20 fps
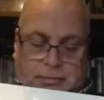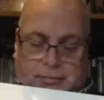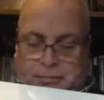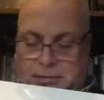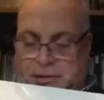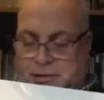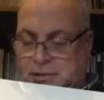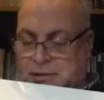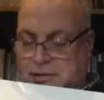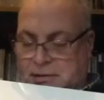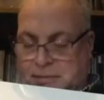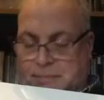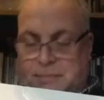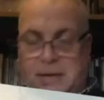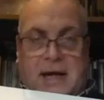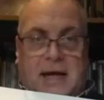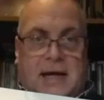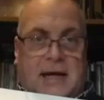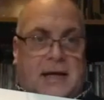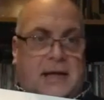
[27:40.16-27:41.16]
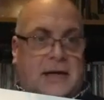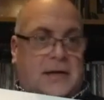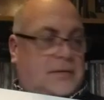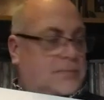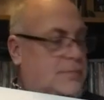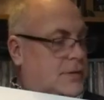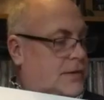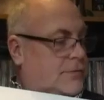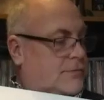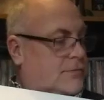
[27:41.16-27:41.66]
pictures of the band, a
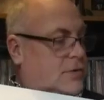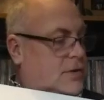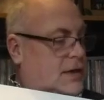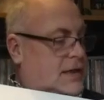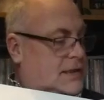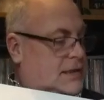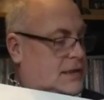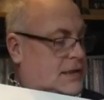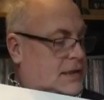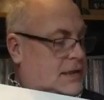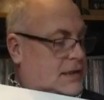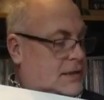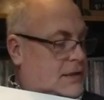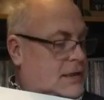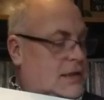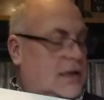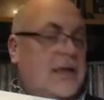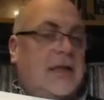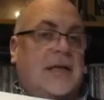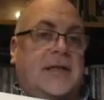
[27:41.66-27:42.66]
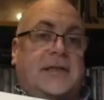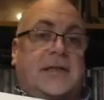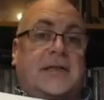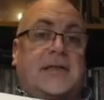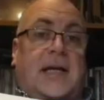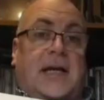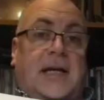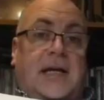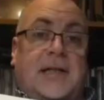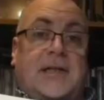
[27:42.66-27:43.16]
bit of writing. As I
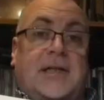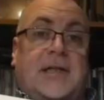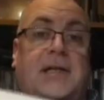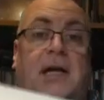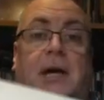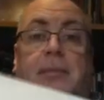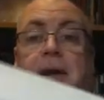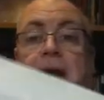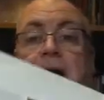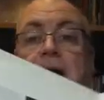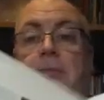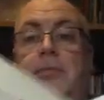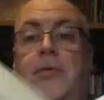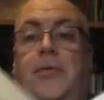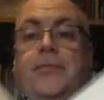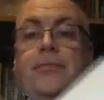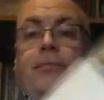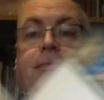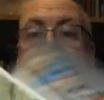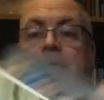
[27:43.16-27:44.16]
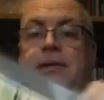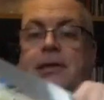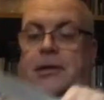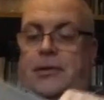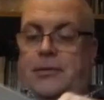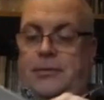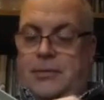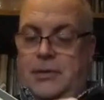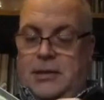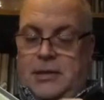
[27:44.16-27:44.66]
say, it is a double album,
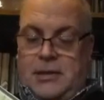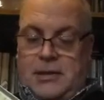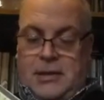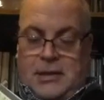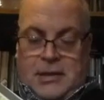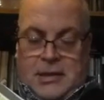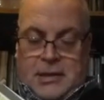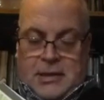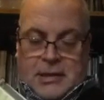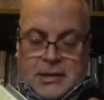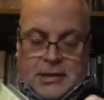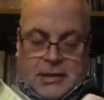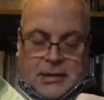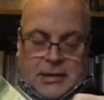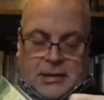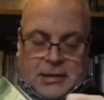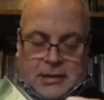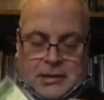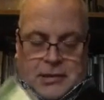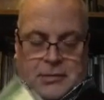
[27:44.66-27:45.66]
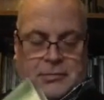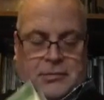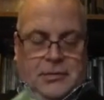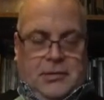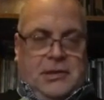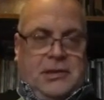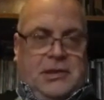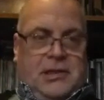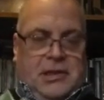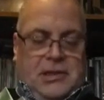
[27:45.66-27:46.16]
so don't
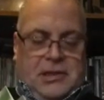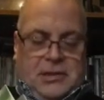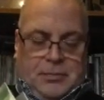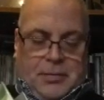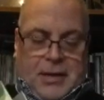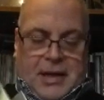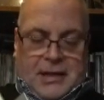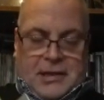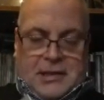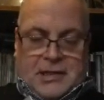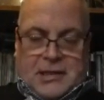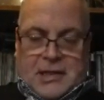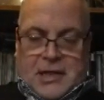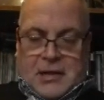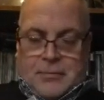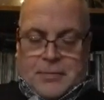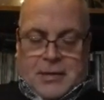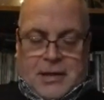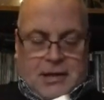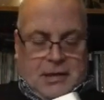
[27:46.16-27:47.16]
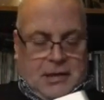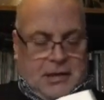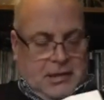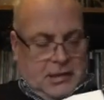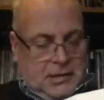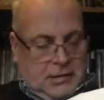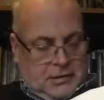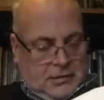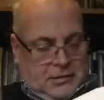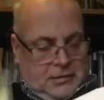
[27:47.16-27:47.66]
suspect there'll be
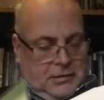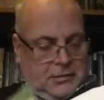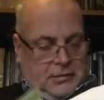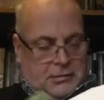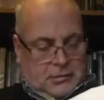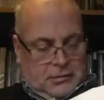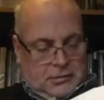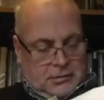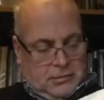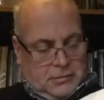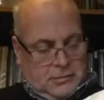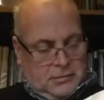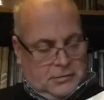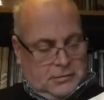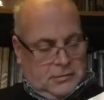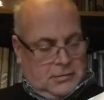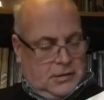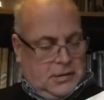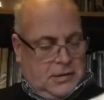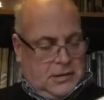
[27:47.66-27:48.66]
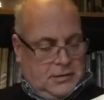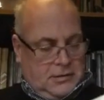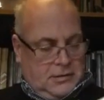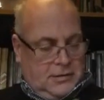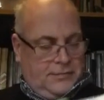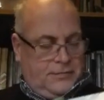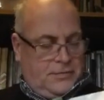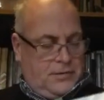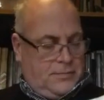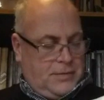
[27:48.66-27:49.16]
anything
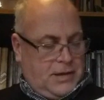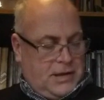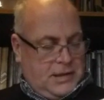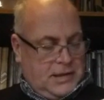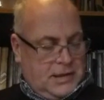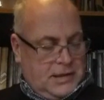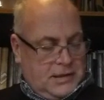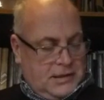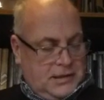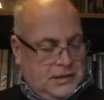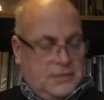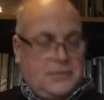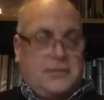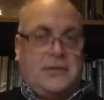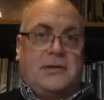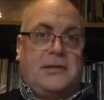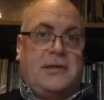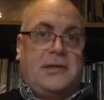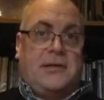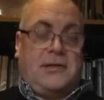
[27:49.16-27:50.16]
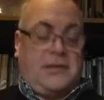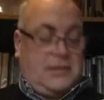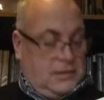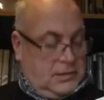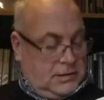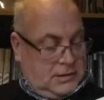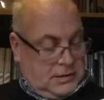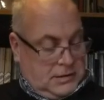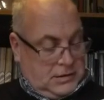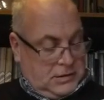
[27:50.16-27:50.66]
different about the inners, because
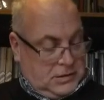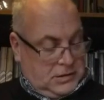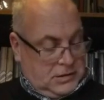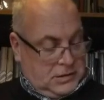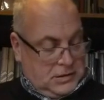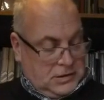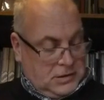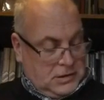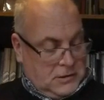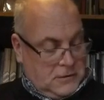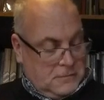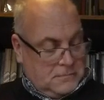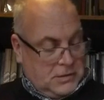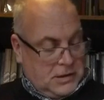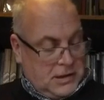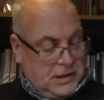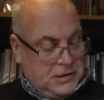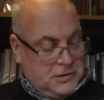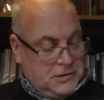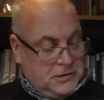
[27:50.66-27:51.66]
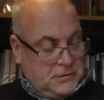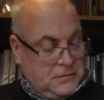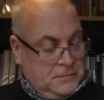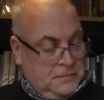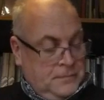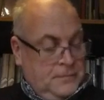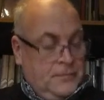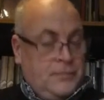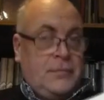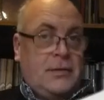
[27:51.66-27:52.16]
it's just a compilation.
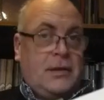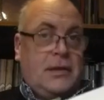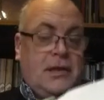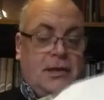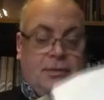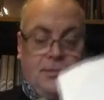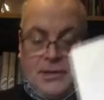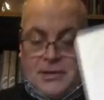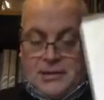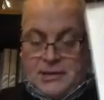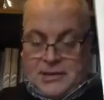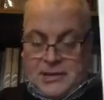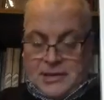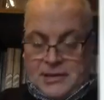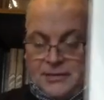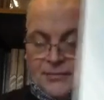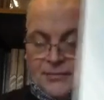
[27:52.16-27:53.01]
There we can see it's a